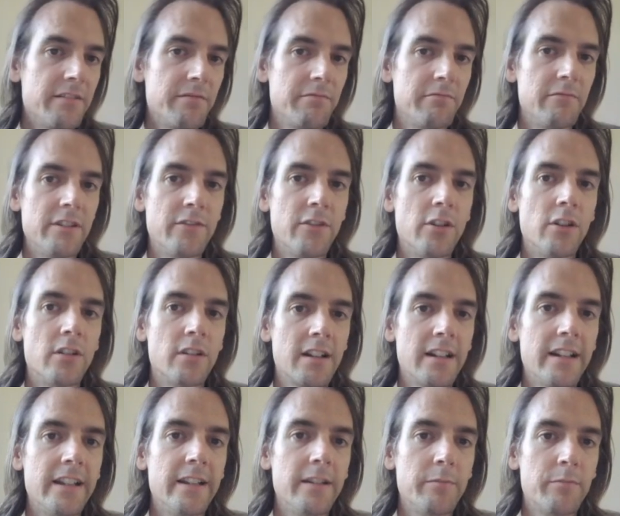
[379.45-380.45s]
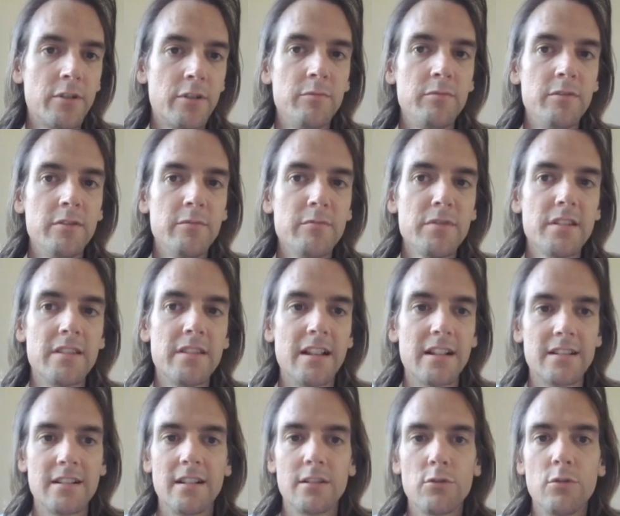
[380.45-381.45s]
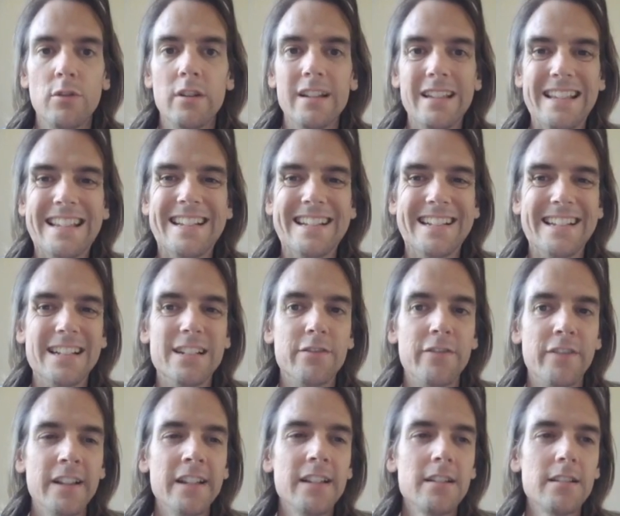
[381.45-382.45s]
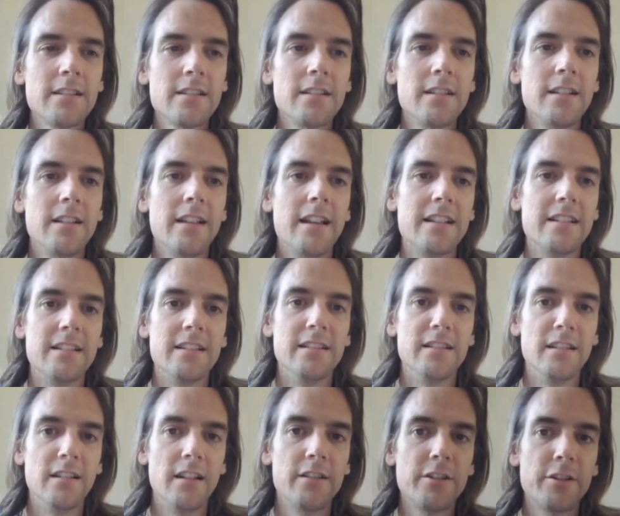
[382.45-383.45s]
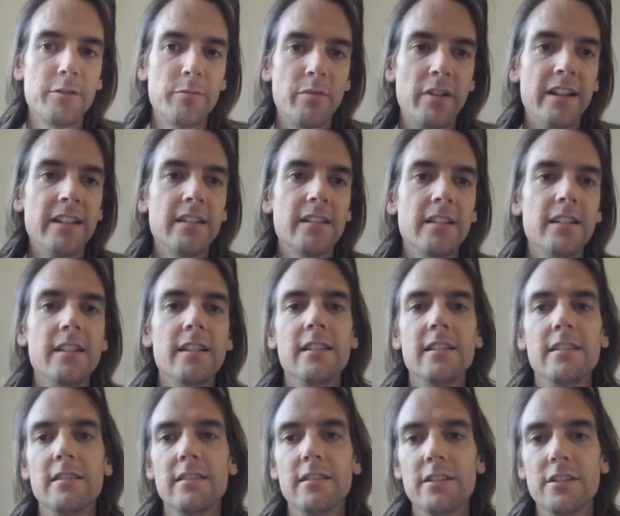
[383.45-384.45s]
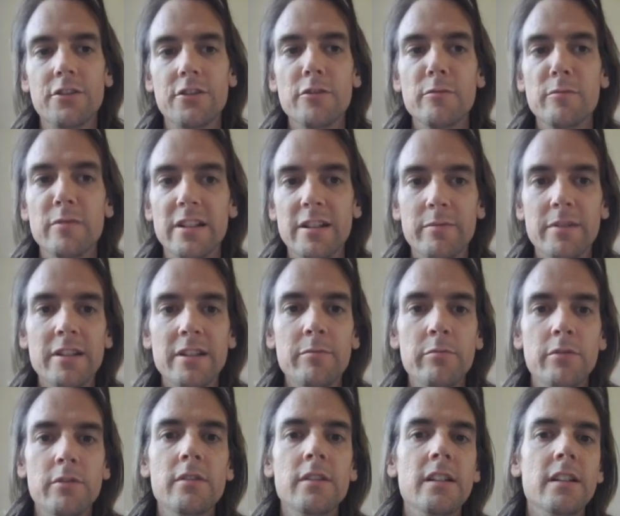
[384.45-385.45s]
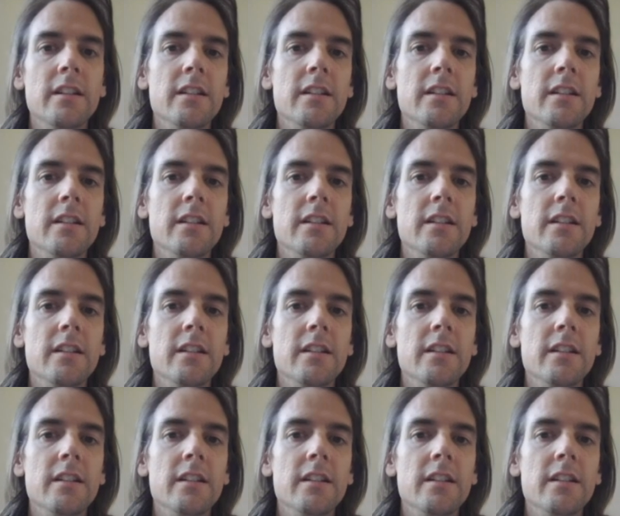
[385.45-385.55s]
We've got clear problems that are quite easy to fix, as in the lunch break, the too many people.